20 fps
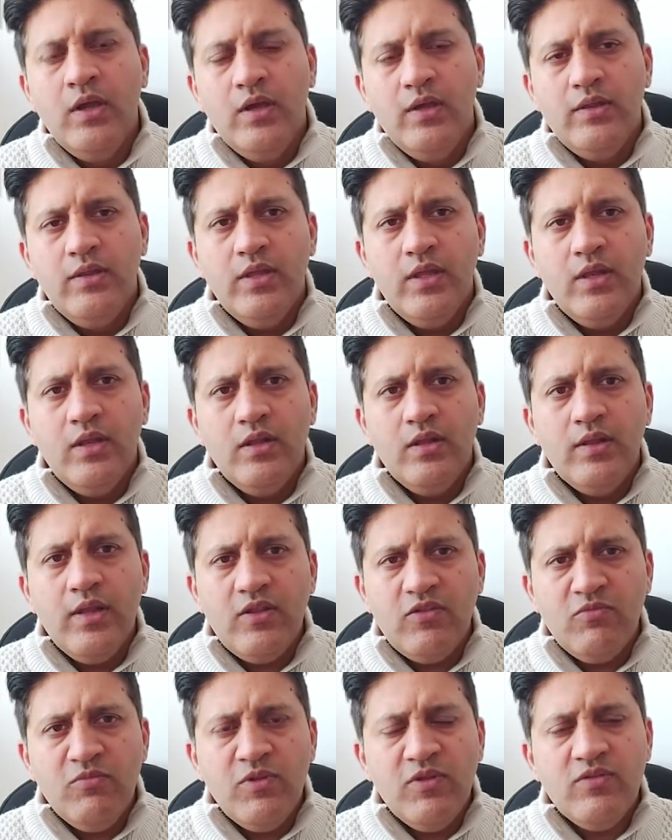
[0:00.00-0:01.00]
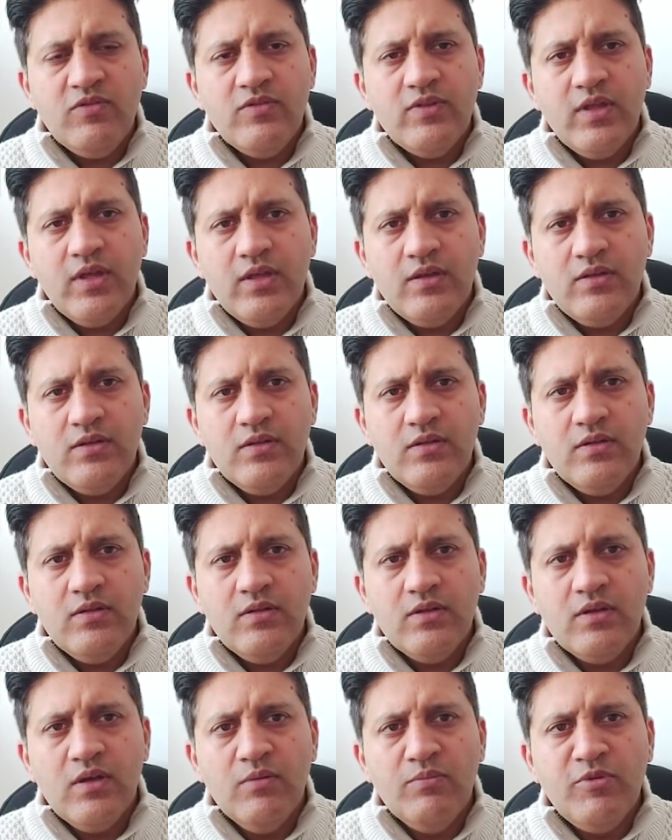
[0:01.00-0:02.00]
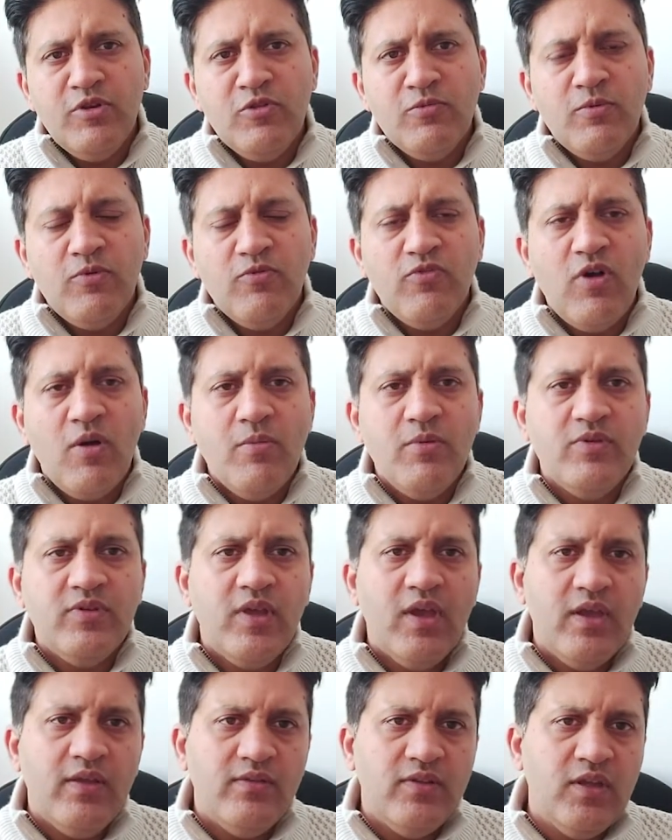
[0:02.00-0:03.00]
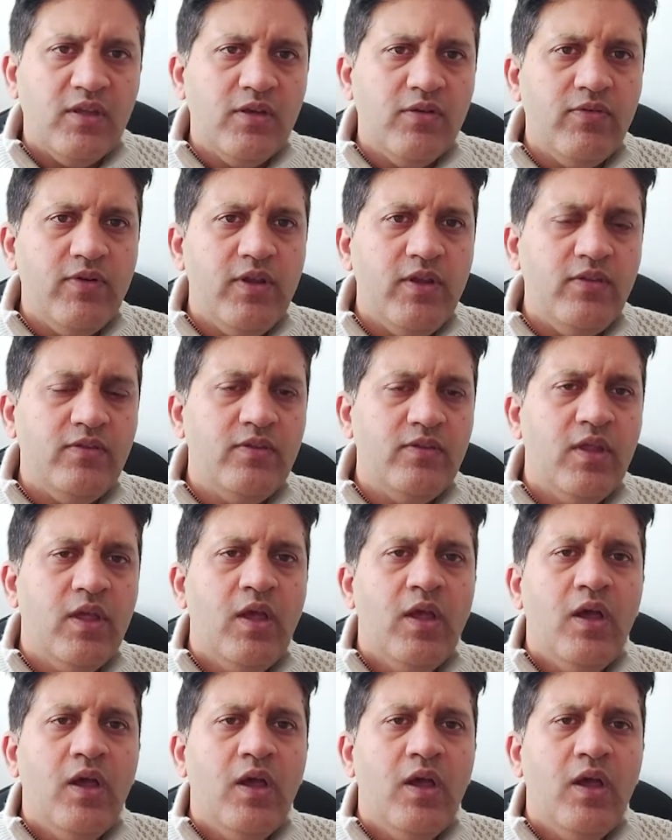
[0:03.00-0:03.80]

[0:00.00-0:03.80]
then this means that the company's performance has increased,